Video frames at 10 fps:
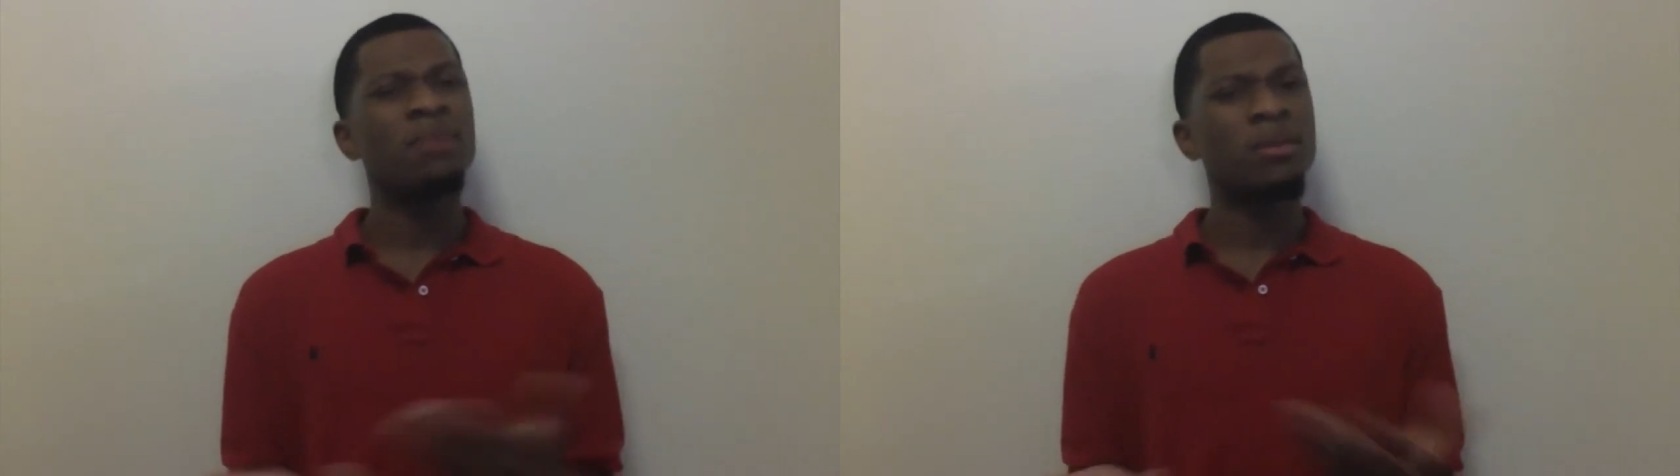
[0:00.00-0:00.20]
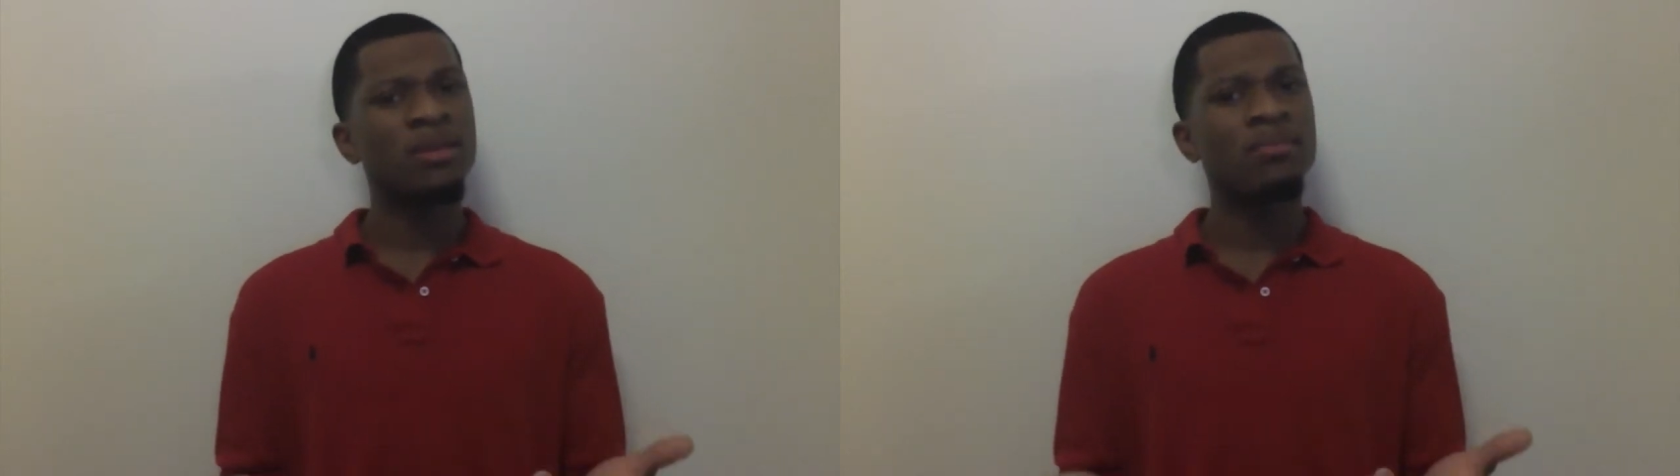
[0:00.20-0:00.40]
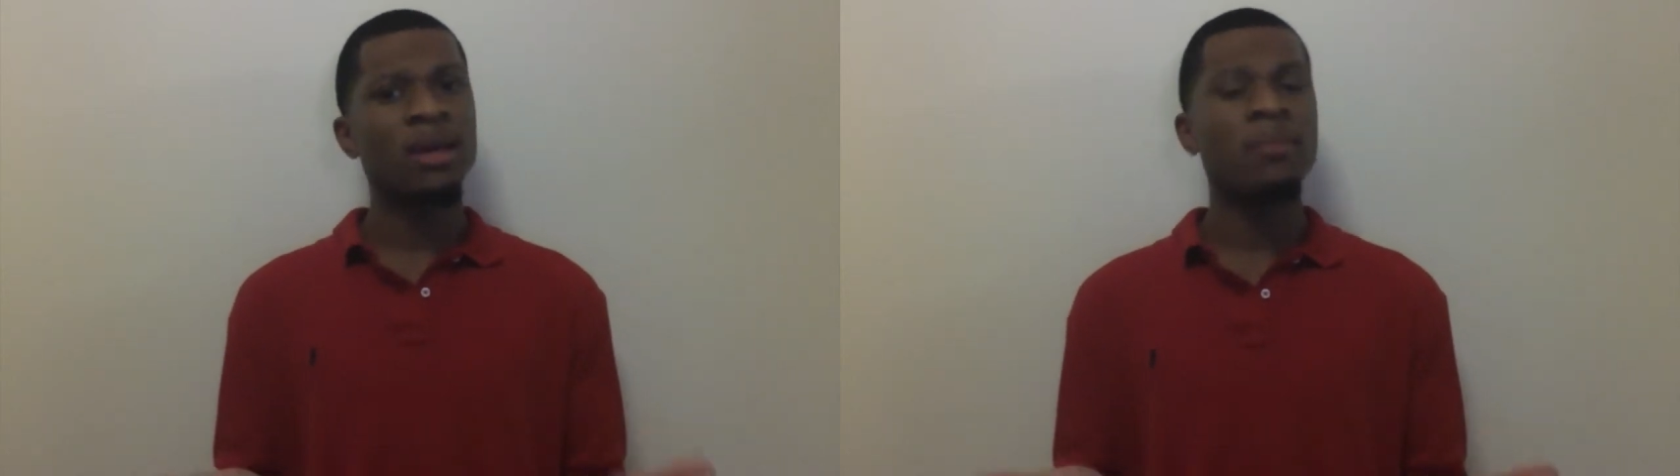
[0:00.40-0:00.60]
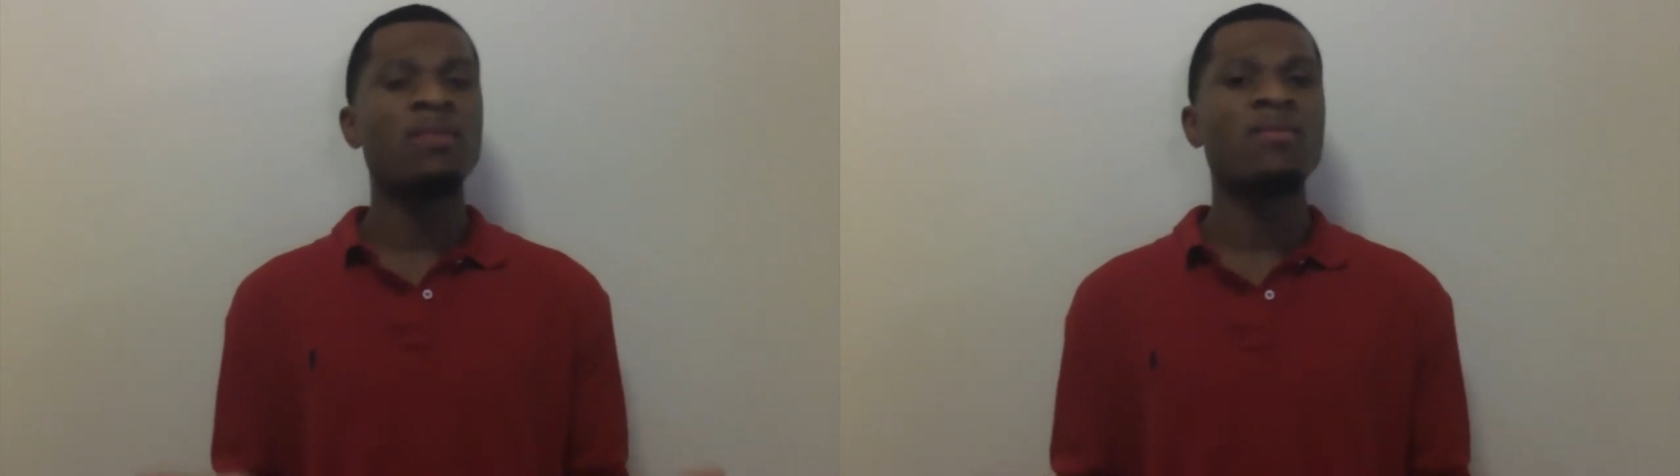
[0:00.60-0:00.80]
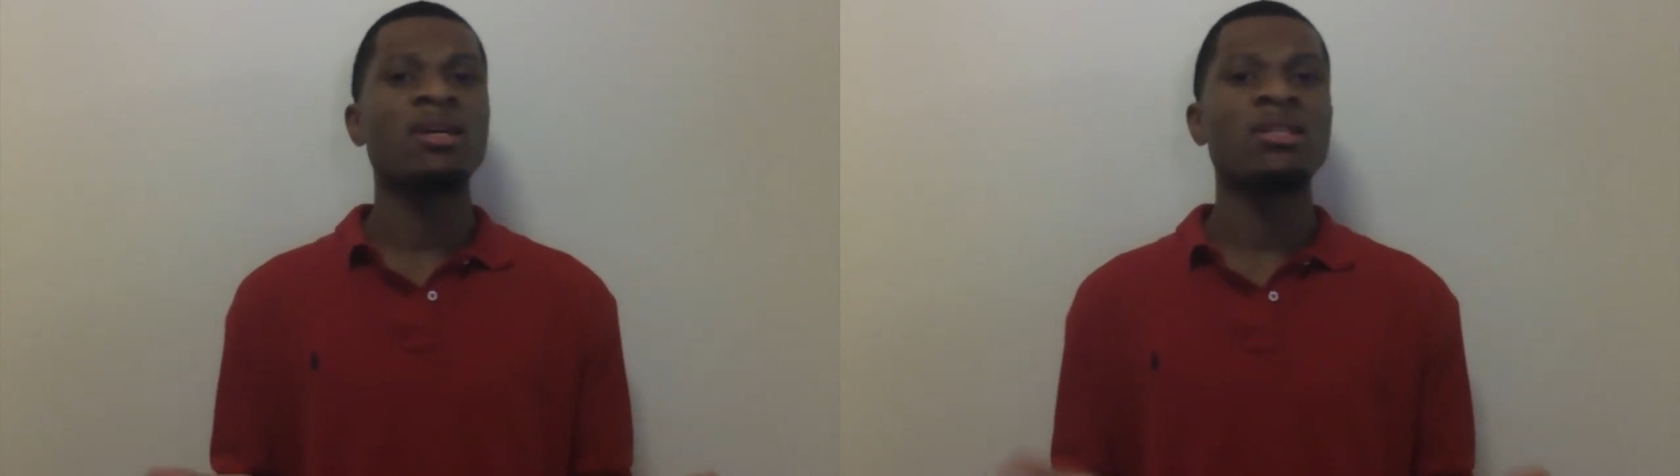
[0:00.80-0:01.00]
maybe maybe
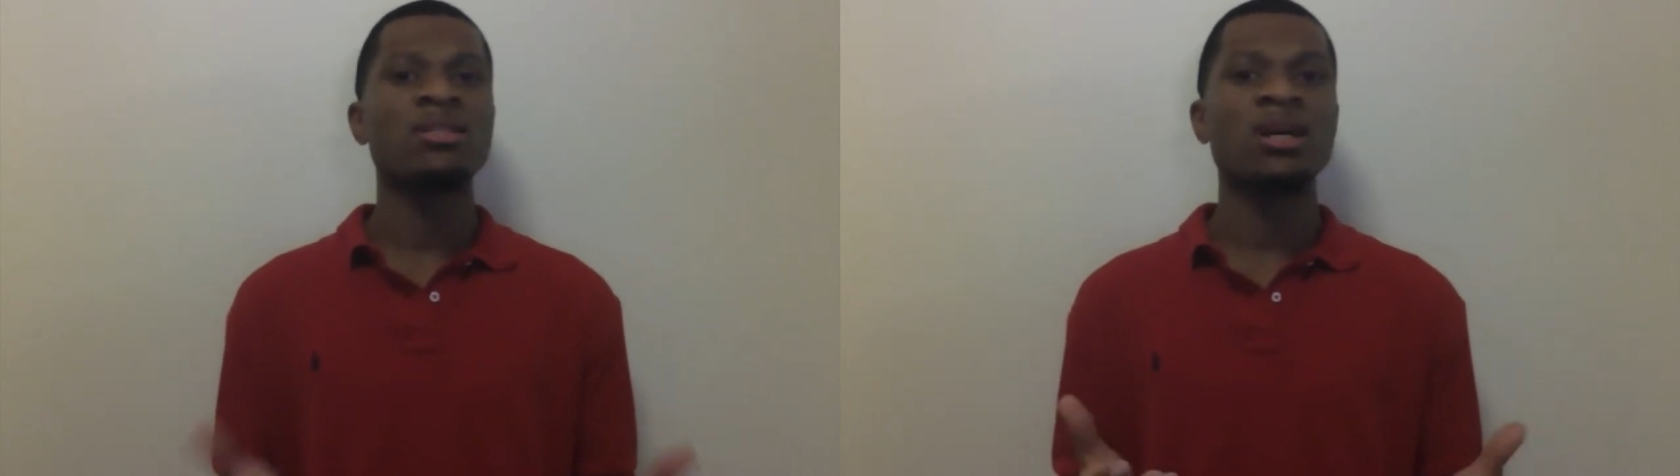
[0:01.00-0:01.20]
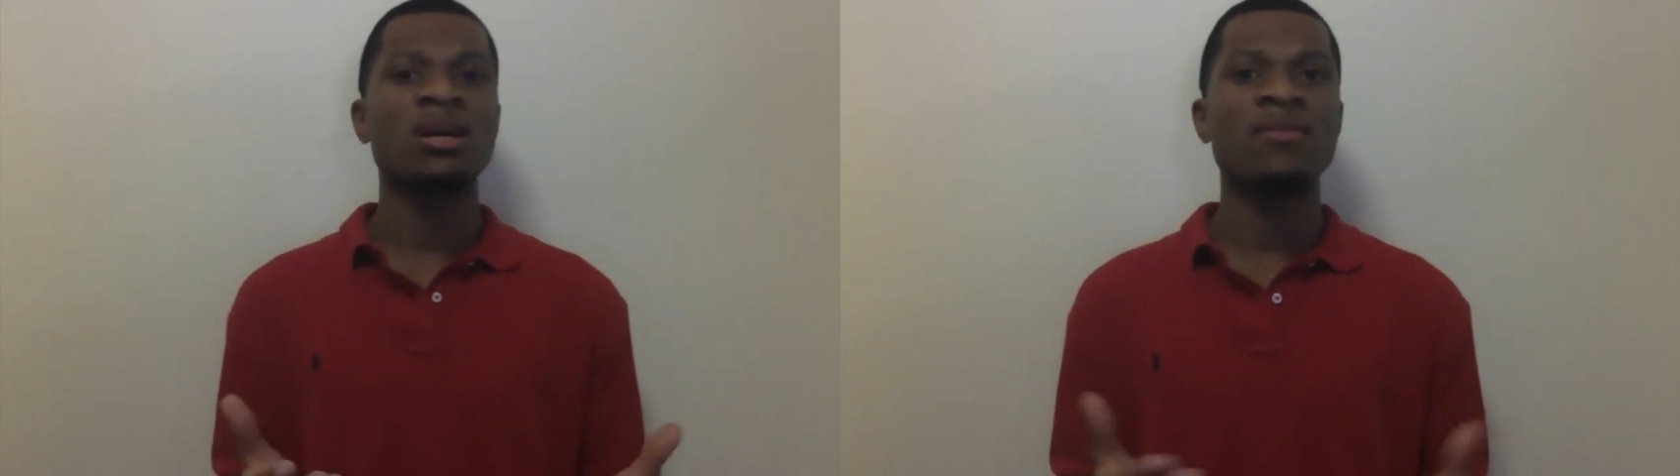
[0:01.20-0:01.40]
even as uh,